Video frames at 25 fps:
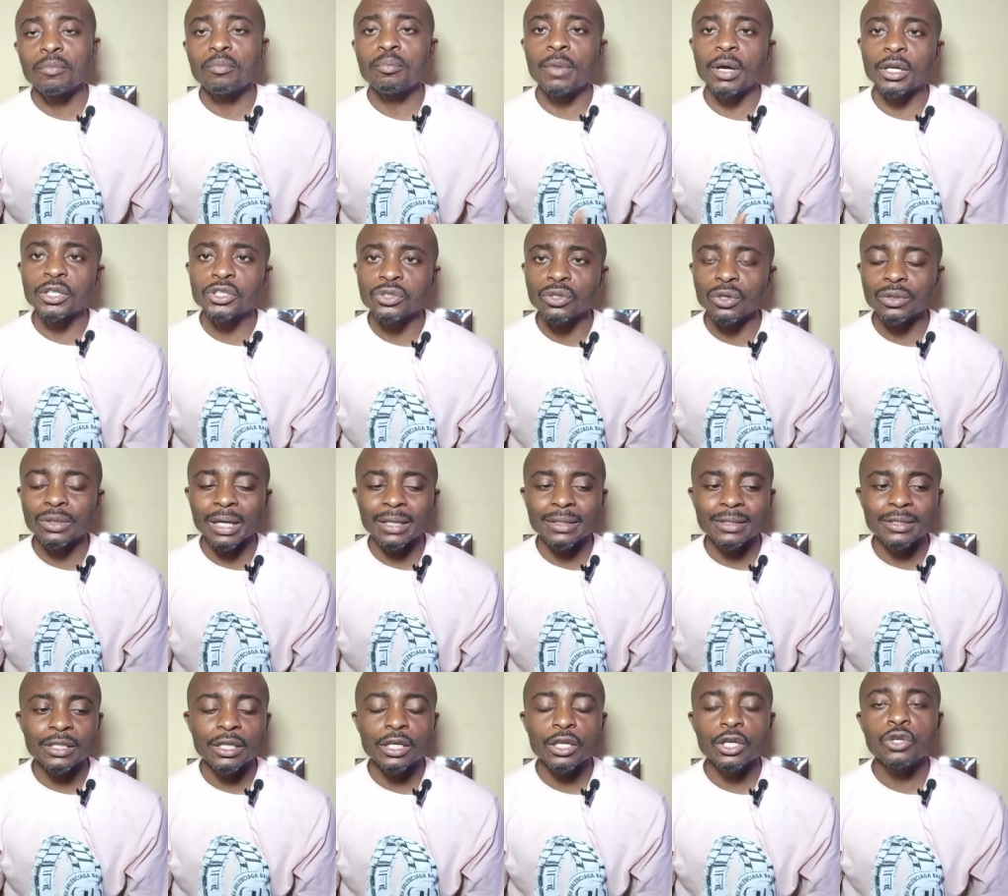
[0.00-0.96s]
make sure
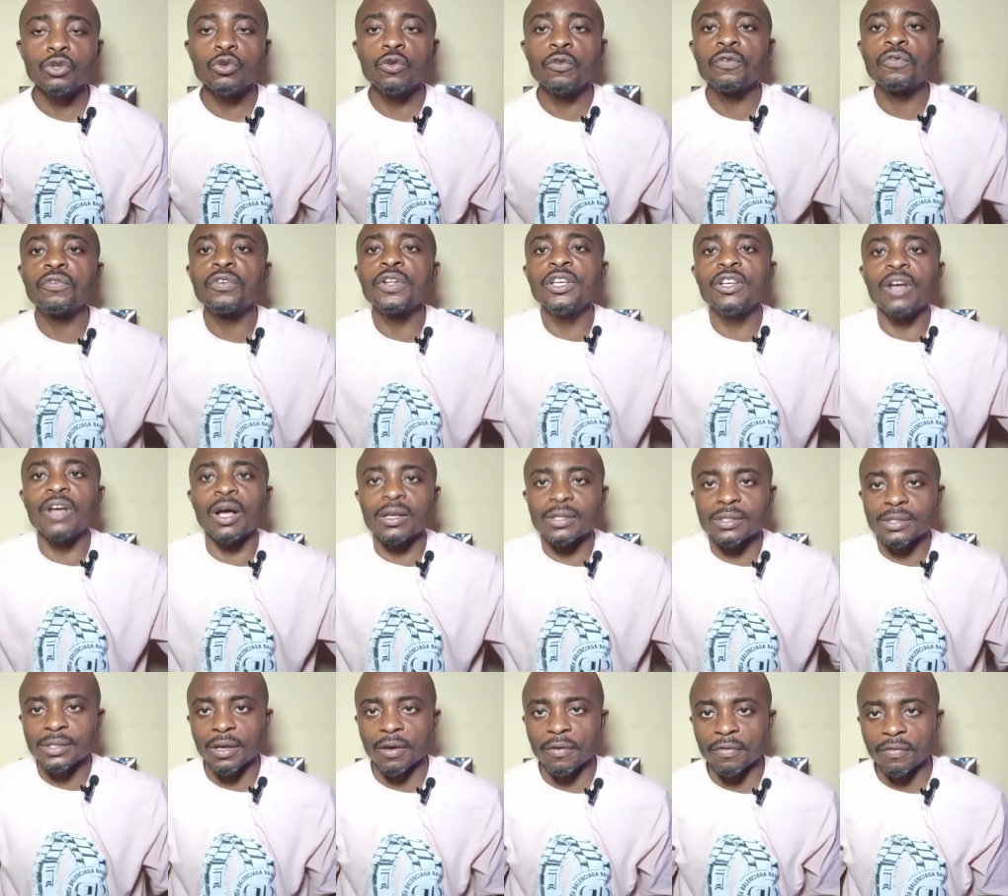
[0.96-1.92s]
that you free
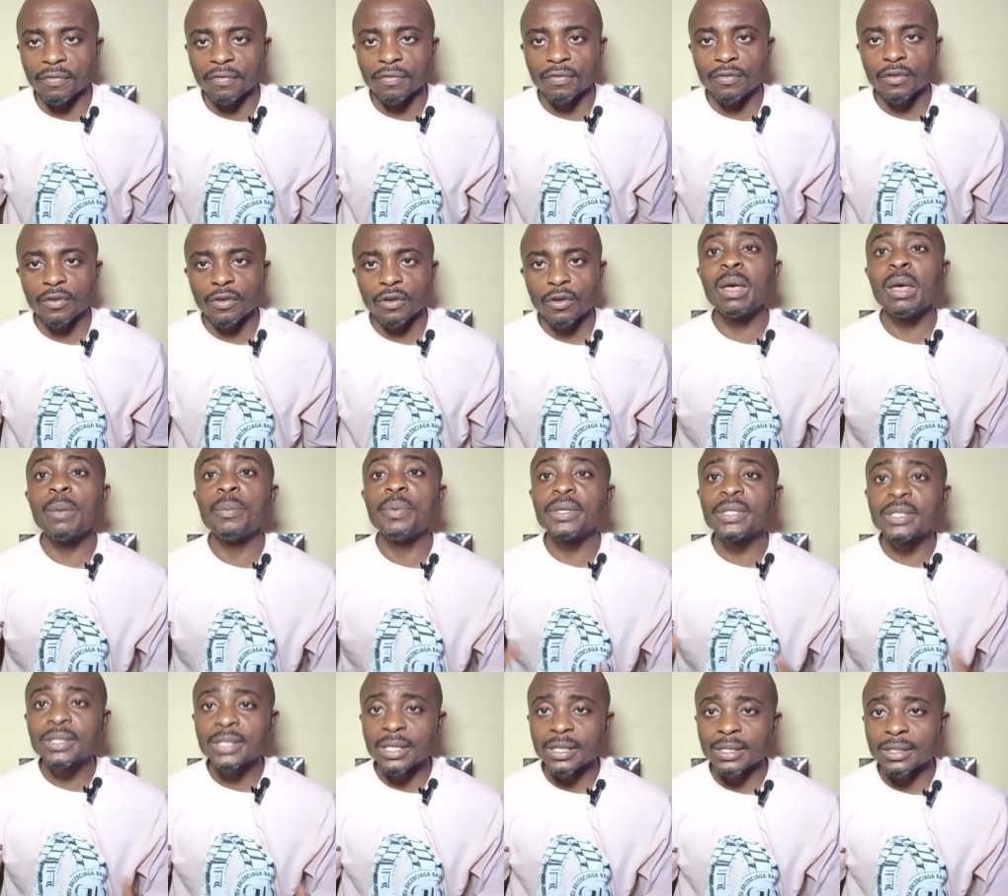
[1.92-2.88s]
yourself. Maybe
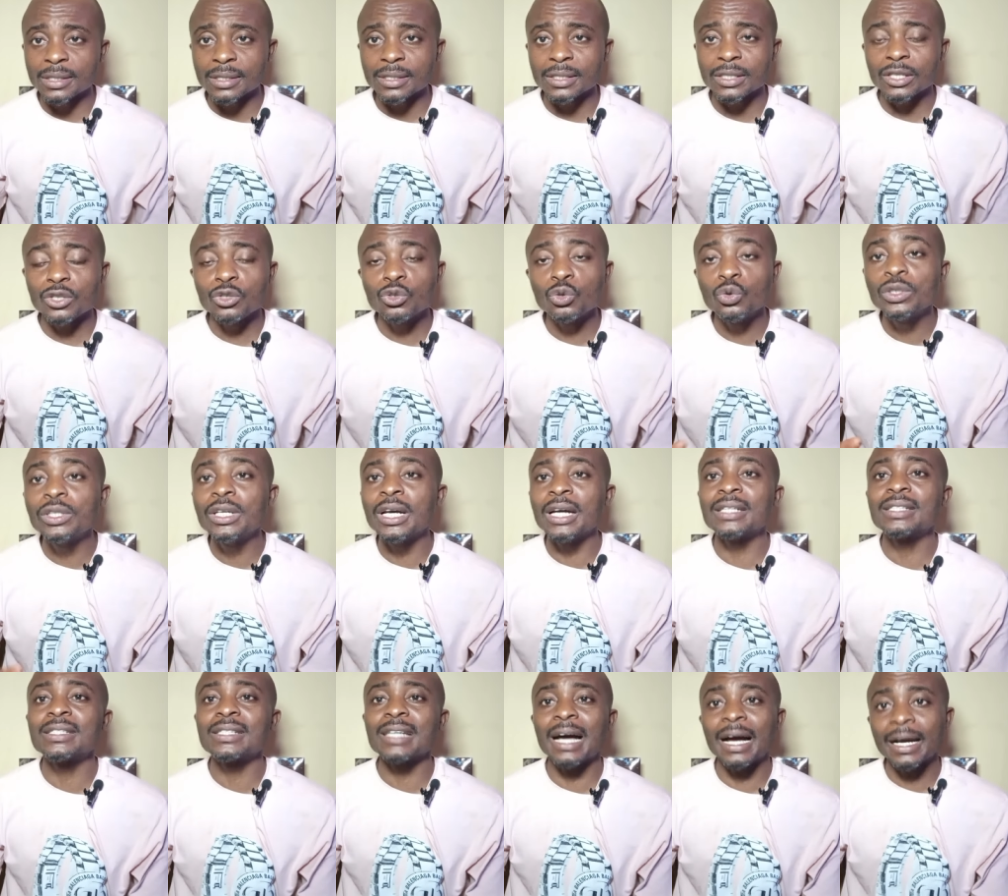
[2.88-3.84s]
things you
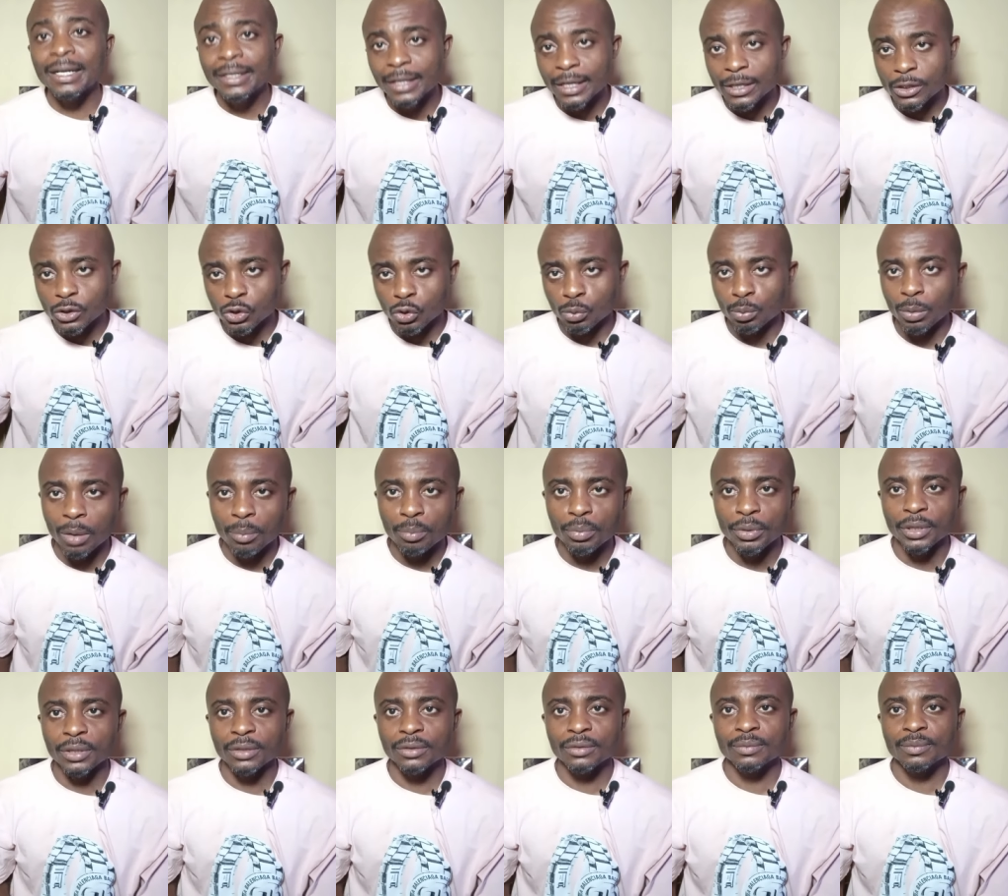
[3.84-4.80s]
get against human
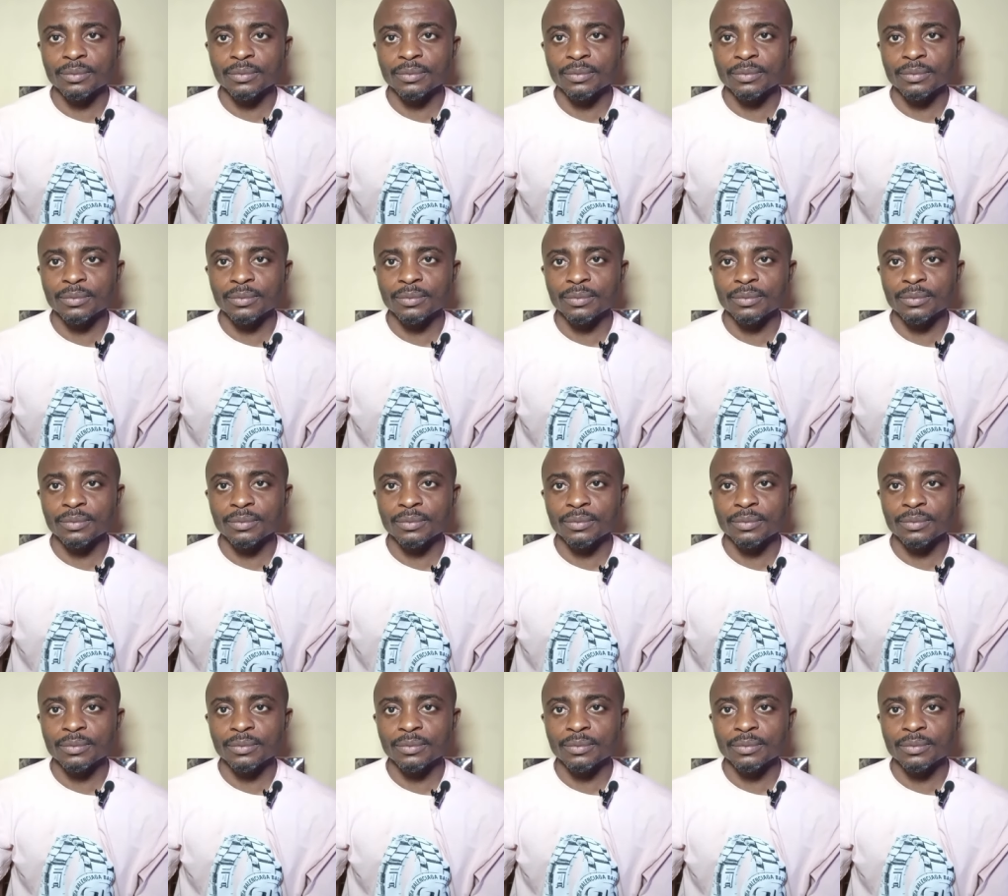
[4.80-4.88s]
being.